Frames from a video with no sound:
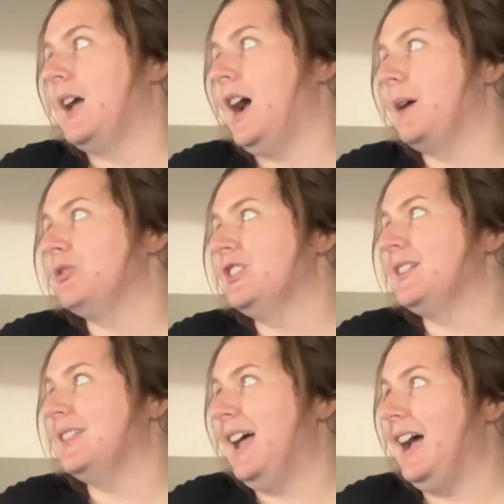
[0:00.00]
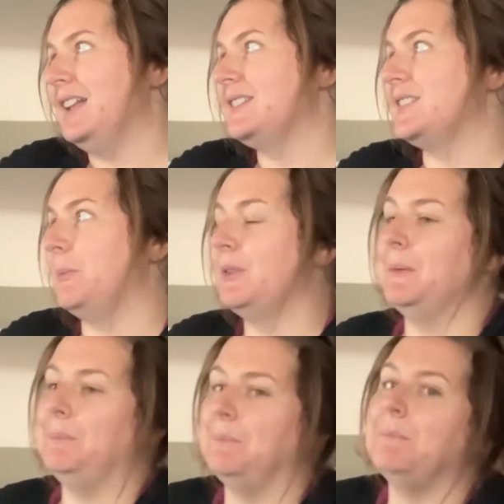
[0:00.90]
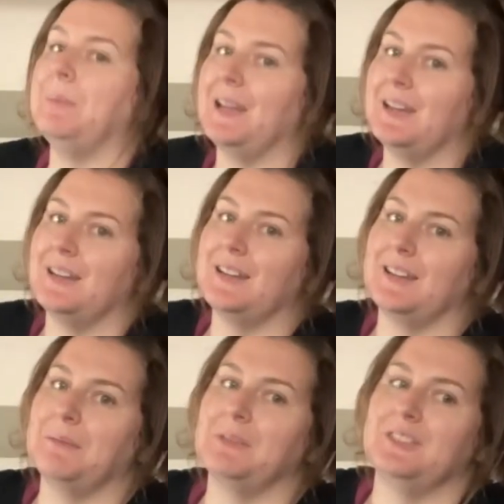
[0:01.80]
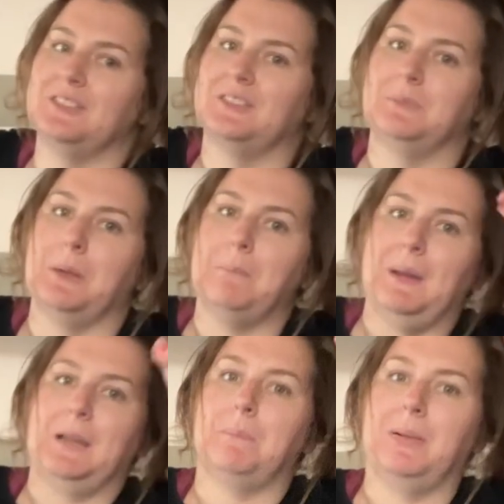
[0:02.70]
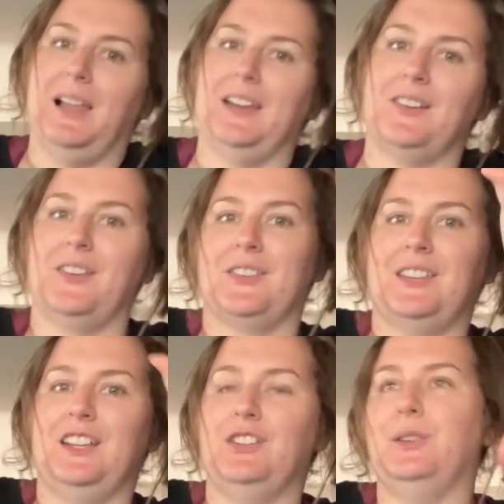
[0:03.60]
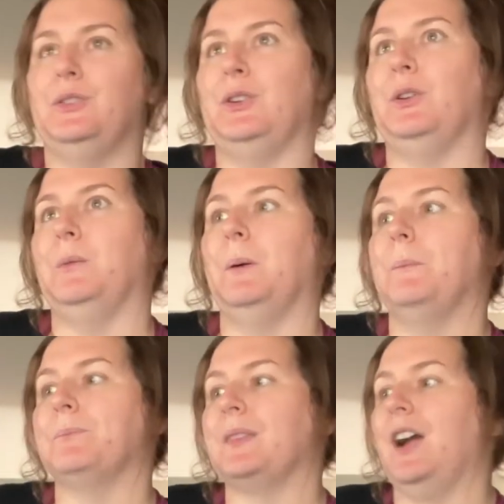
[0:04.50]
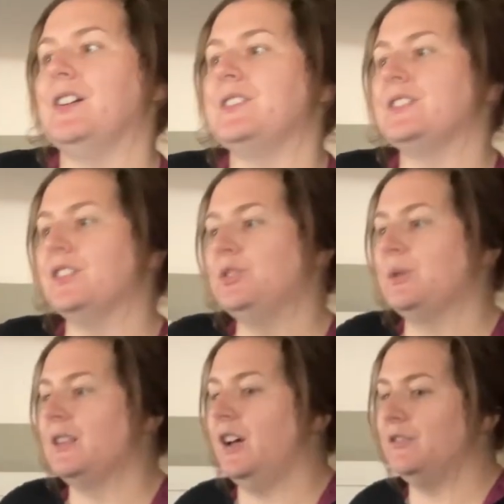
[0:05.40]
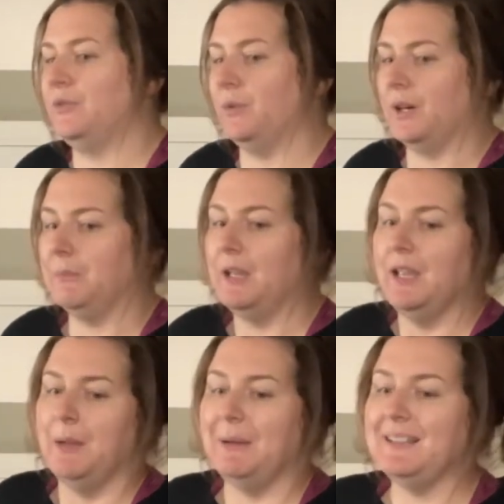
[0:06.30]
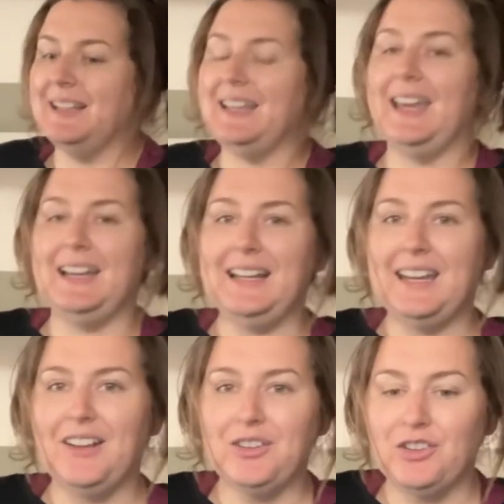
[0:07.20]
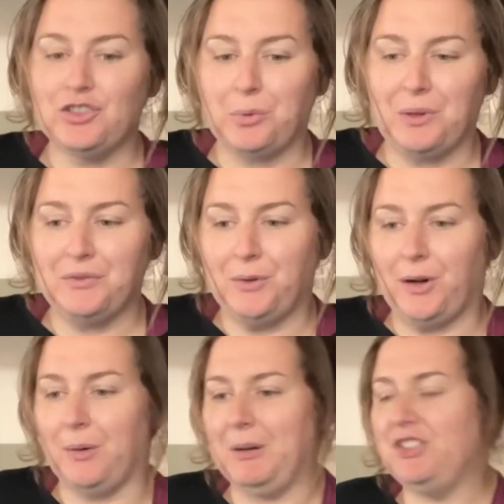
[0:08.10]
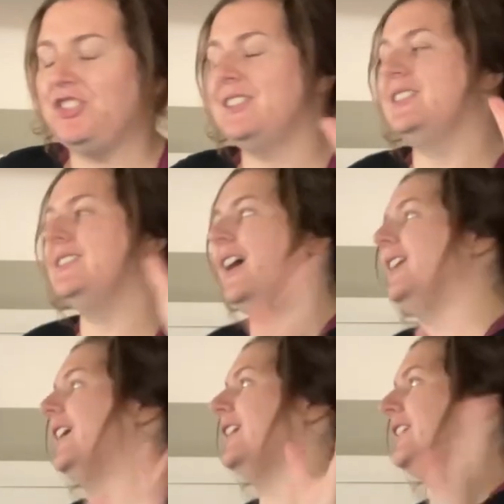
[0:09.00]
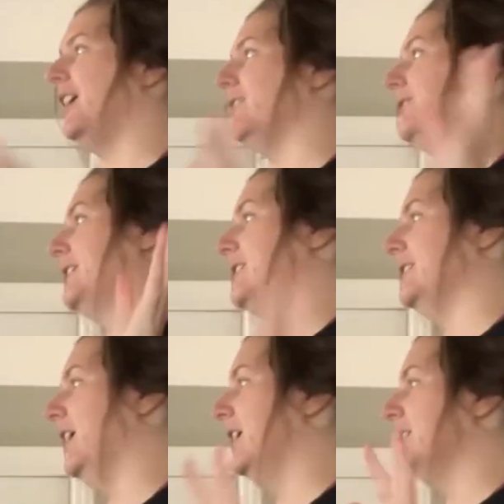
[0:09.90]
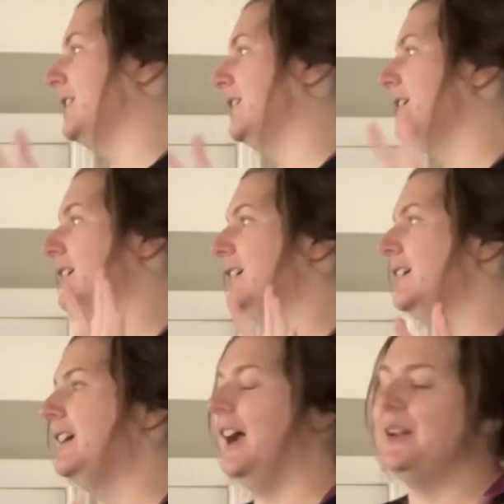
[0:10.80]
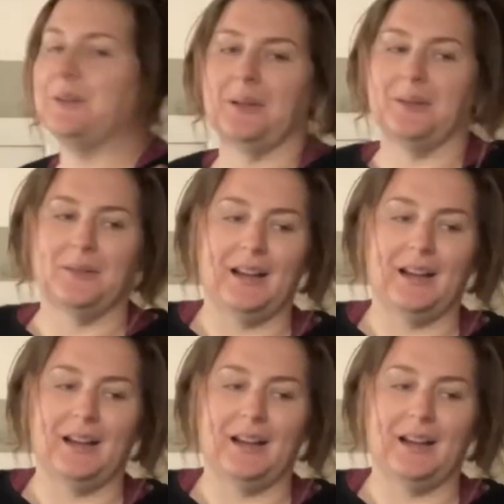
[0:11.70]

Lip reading: I'm just glad some of the big players in YouTube are still doing long form, because I can't handle the short form. It's just not enough. It's not, I don't know.